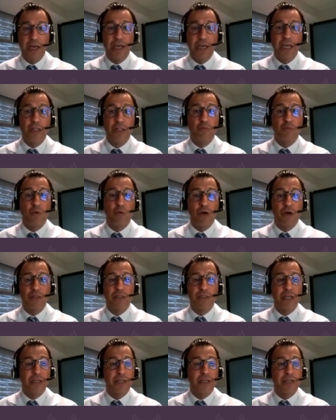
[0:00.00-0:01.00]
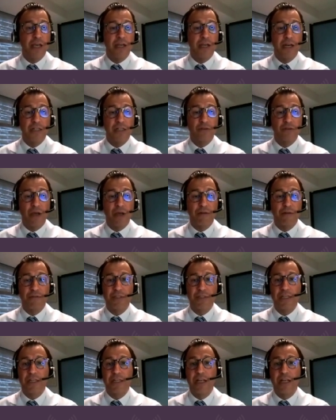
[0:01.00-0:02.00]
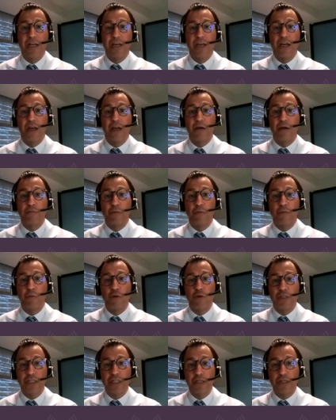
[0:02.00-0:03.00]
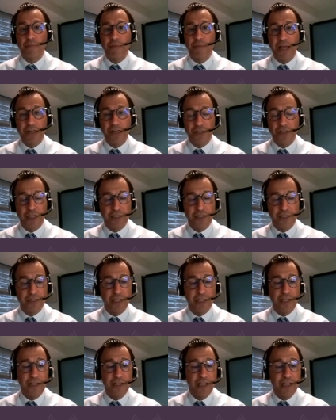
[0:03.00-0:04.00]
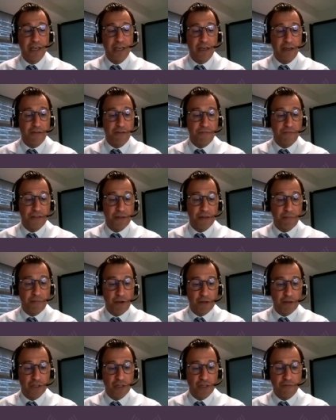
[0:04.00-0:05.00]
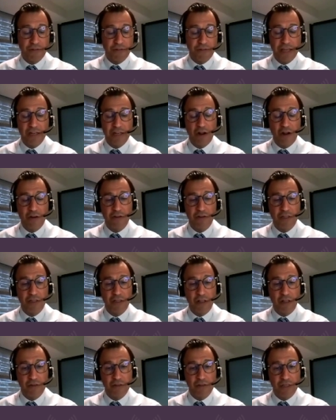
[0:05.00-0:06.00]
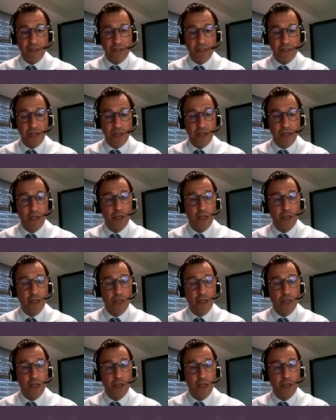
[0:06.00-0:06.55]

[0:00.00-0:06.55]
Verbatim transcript: It was, again, as you have seen, uh, proposed as a PHRC uh, with a budget of 800,000 uh,